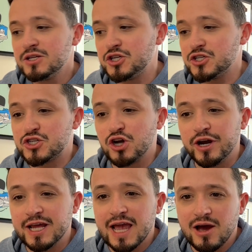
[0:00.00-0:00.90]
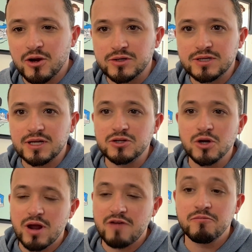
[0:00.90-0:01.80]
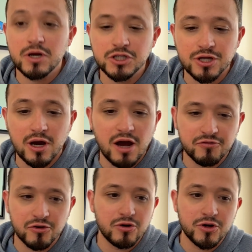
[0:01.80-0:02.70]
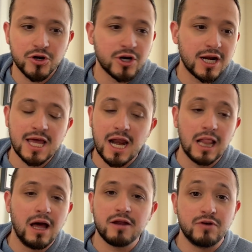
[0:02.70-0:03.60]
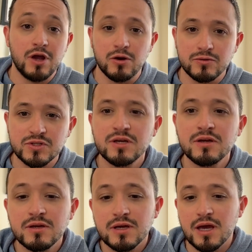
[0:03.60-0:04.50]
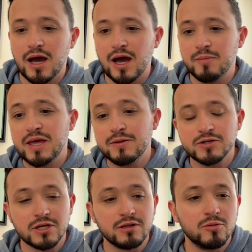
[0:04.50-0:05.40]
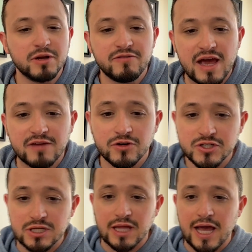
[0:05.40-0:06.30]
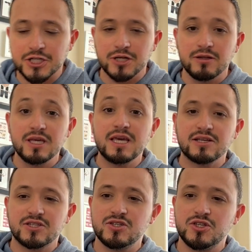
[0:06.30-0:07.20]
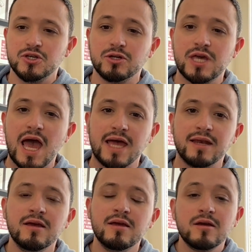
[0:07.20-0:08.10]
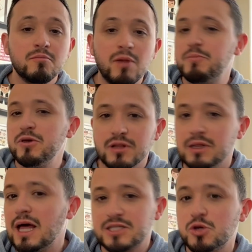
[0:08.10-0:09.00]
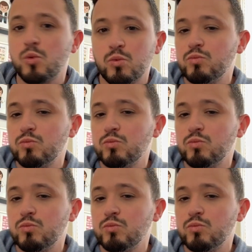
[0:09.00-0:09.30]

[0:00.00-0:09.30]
just starting out and you don't have much to offer, you're going to get a lot of no's. And there's a little bit of adverse selection. The yeses you'll get might be the less,